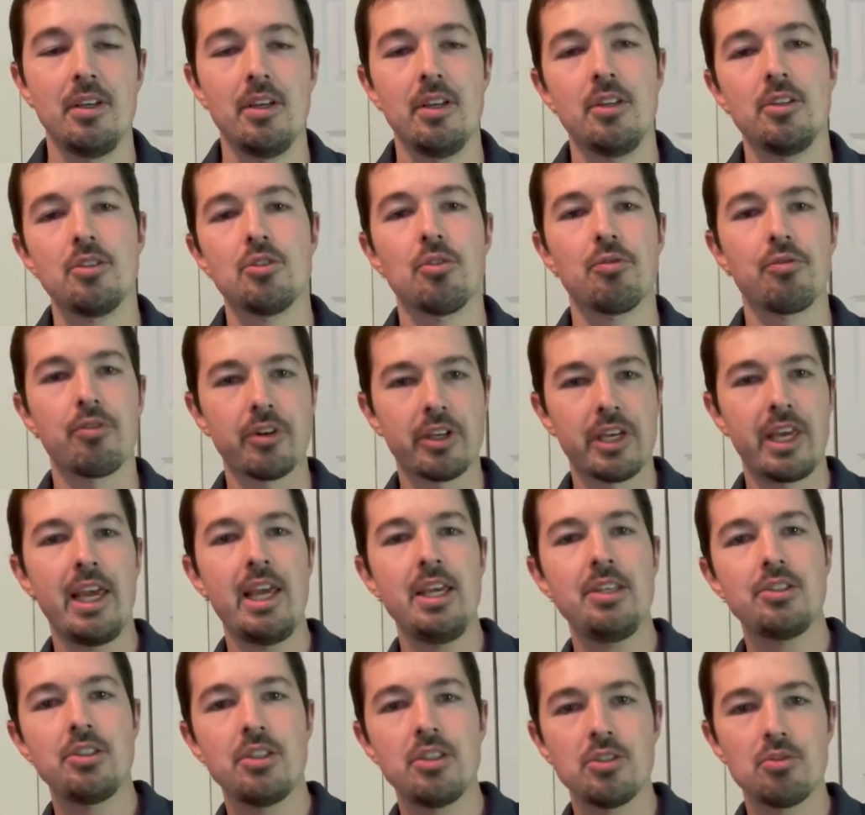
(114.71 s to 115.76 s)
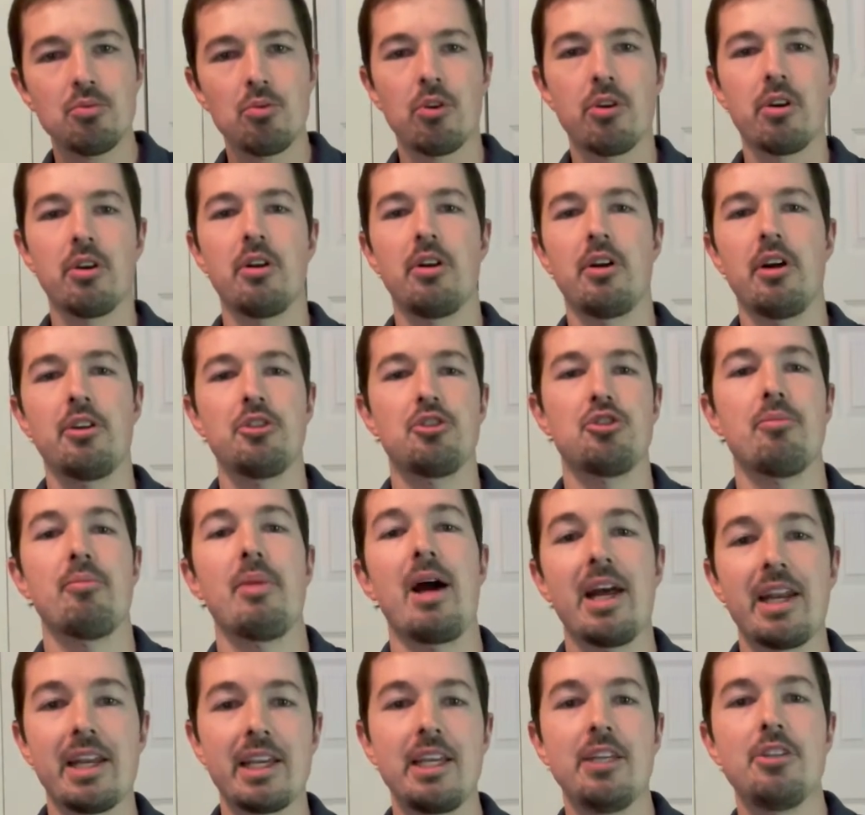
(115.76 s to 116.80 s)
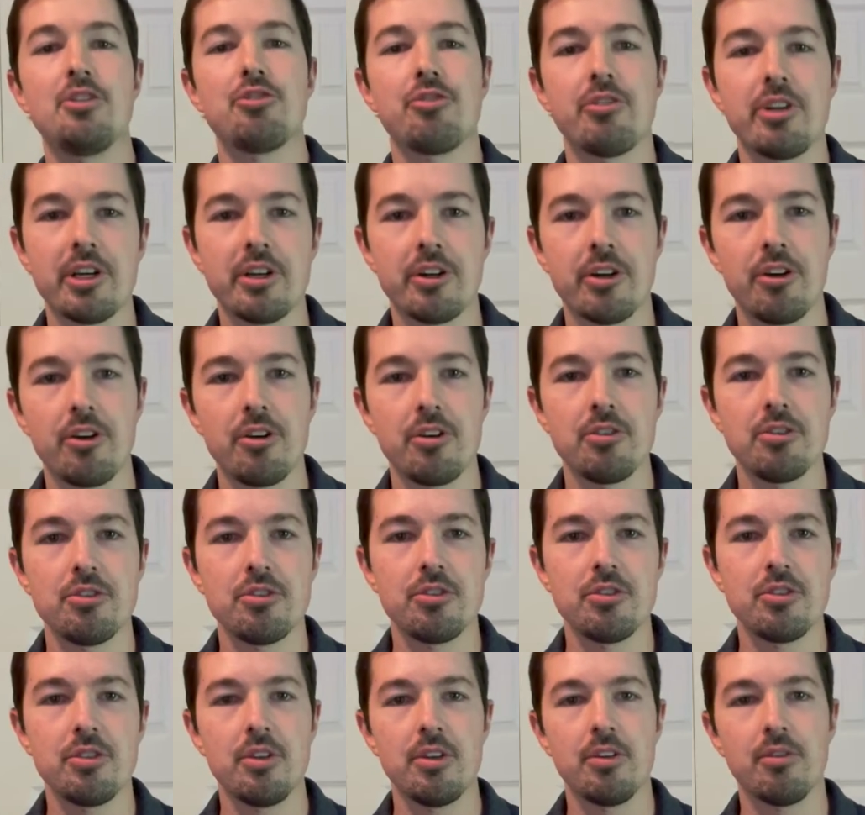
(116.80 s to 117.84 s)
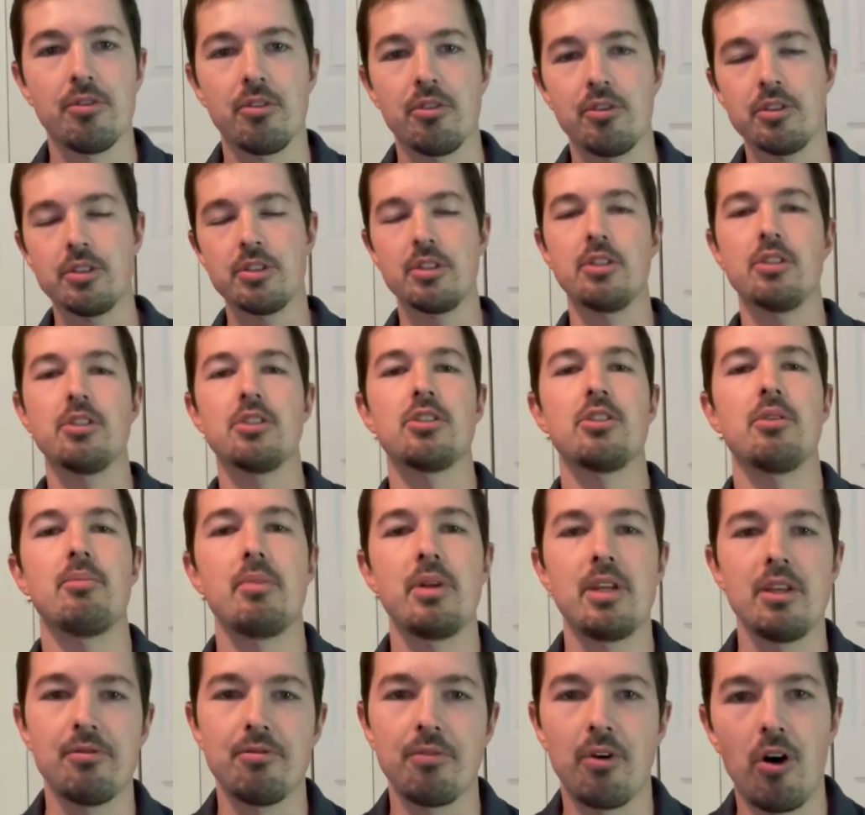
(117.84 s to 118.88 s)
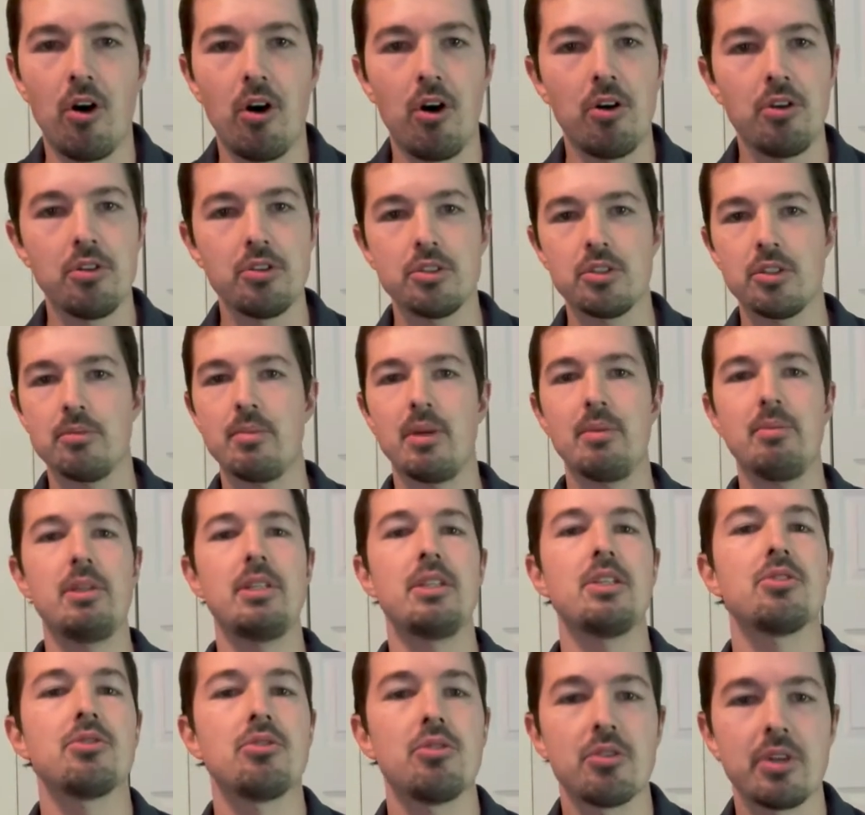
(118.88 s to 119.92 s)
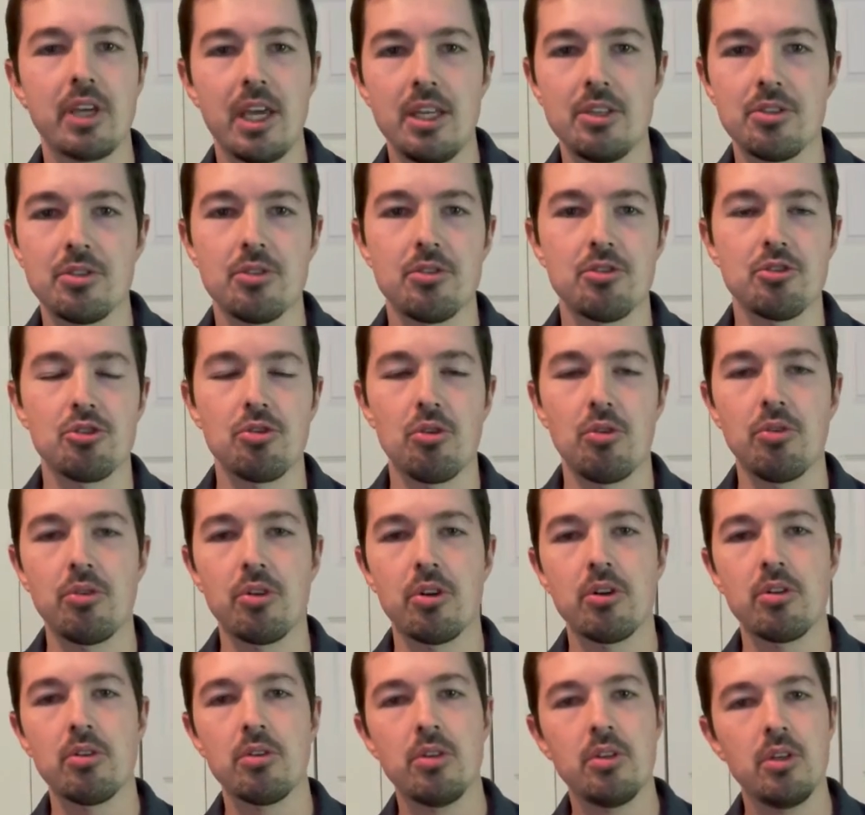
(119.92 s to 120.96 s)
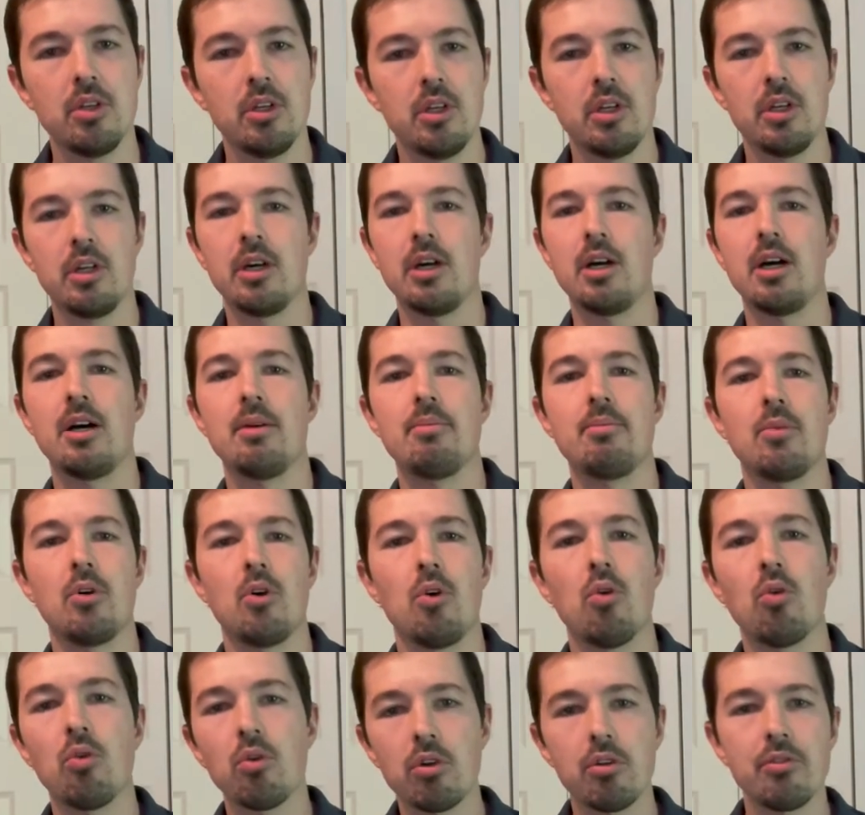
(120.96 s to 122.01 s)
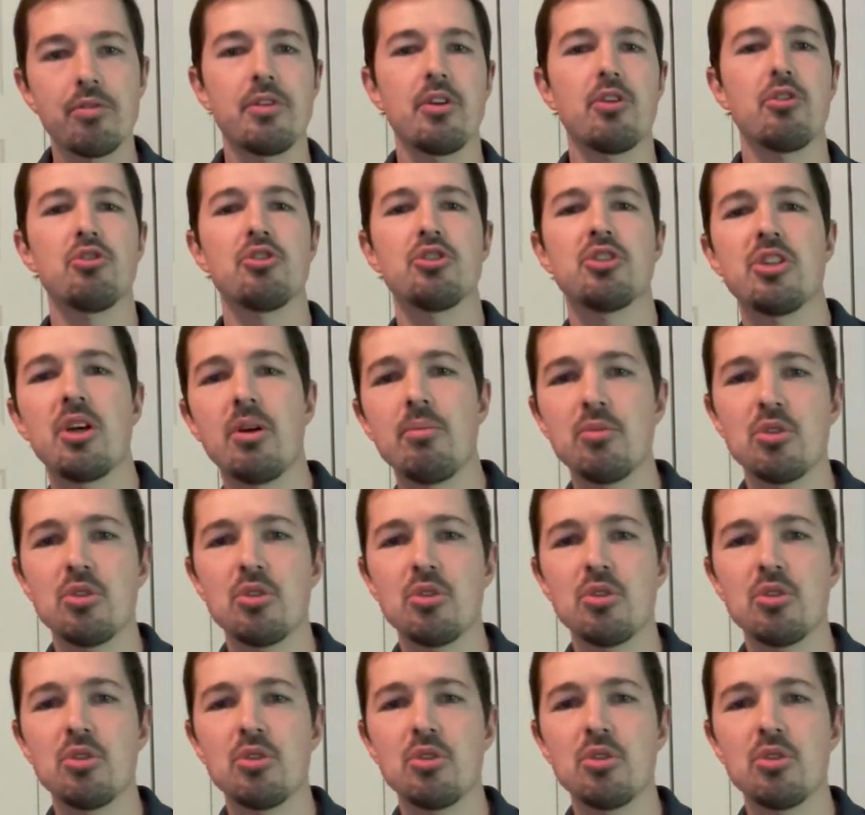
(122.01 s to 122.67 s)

So for cases where a traumatic injury occurs, for instance, somebody falls and maybe dislocates their shoulder, or if there's some